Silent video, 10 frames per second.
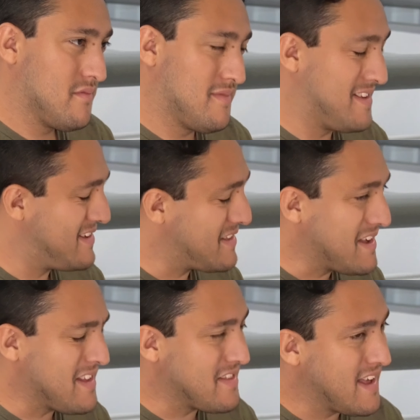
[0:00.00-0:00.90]

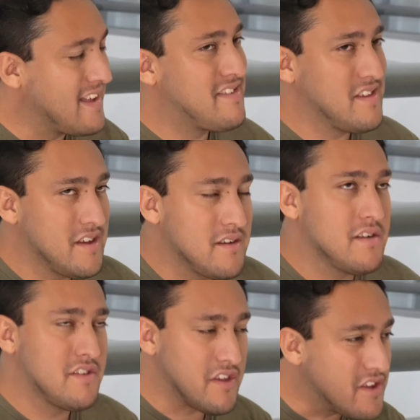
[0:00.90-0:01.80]
It's
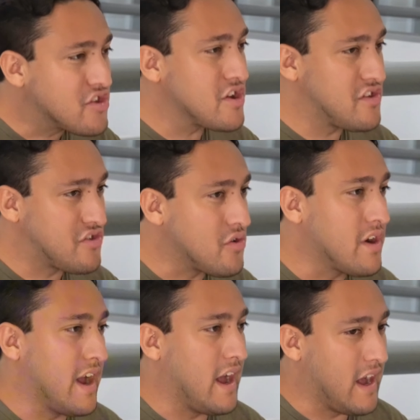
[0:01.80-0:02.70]
a good story.
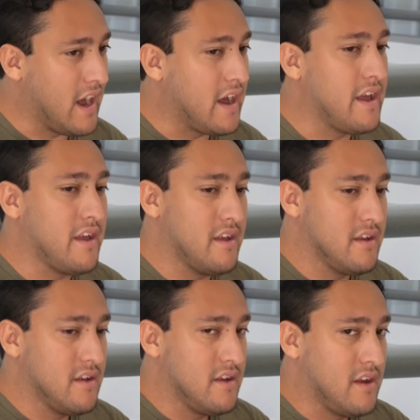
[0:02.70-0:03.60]
I
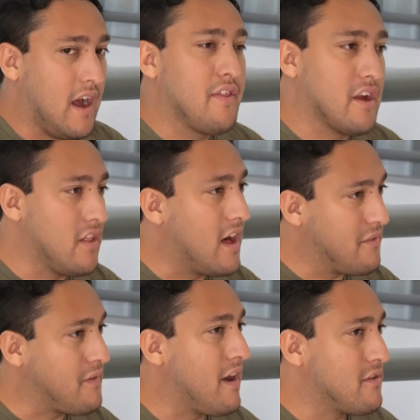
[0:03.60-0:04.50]
think a lot of
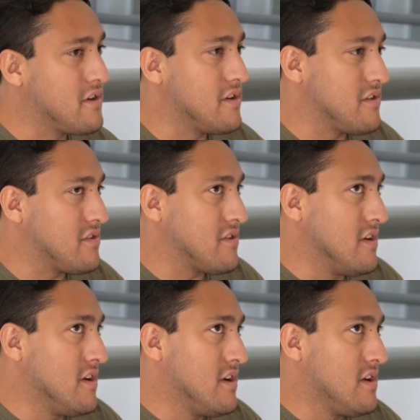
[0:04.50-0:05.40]
founders,
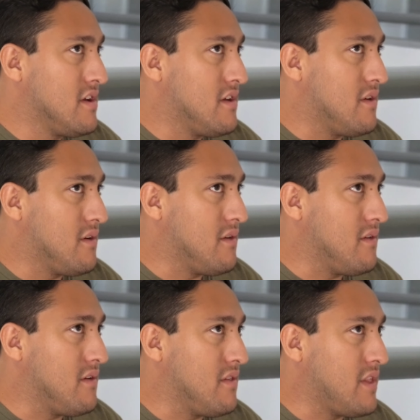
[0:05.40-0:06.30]

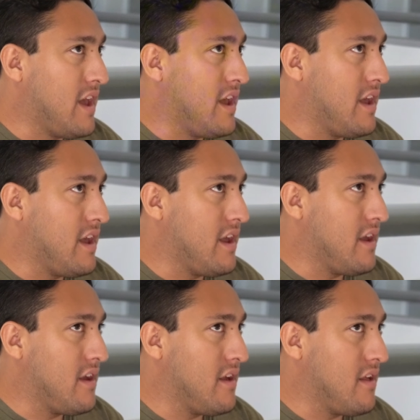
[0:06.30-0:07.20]
they
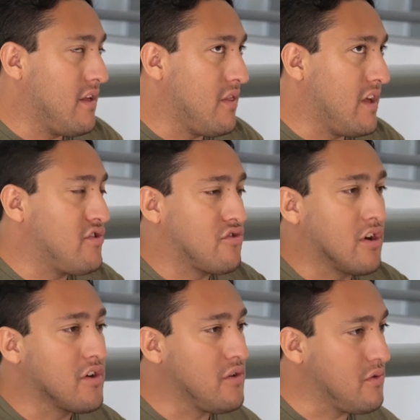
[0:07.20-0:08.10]

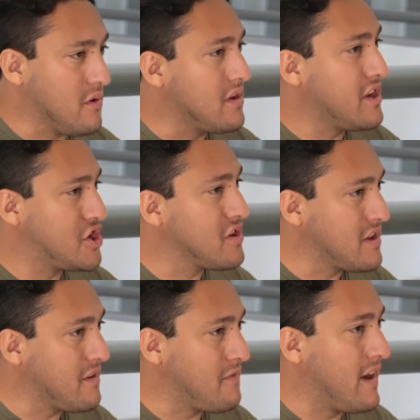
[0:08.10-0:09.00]
struggle initially
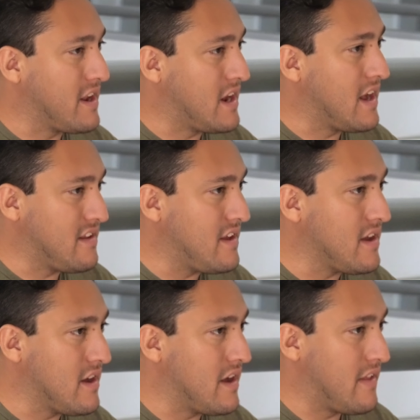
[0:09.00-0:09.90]
to find an
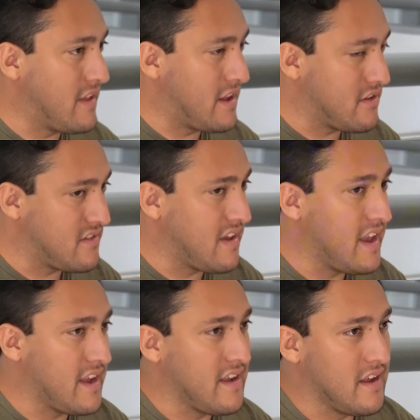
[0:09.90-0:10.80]
idea, and then
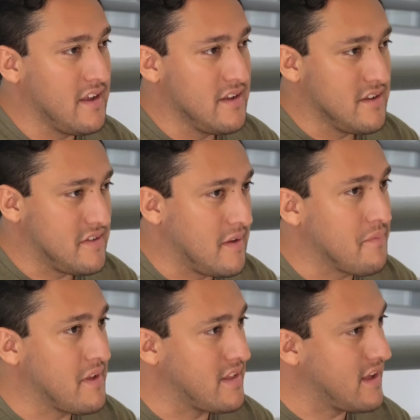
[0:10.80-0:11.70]
taking
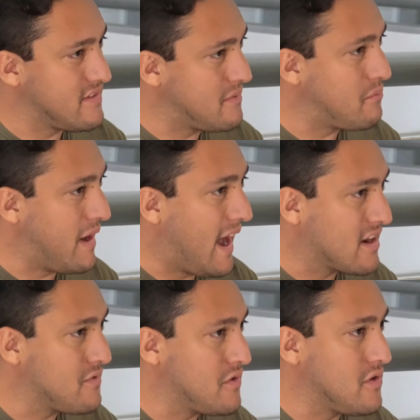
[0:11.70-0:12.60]
something that's
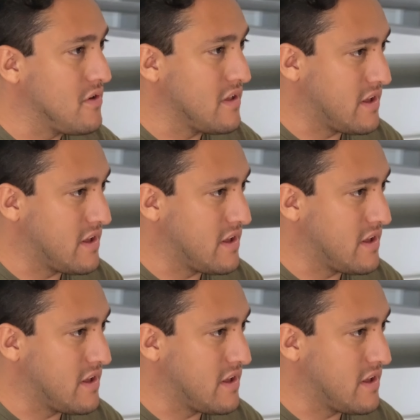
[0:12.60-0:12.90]
impactful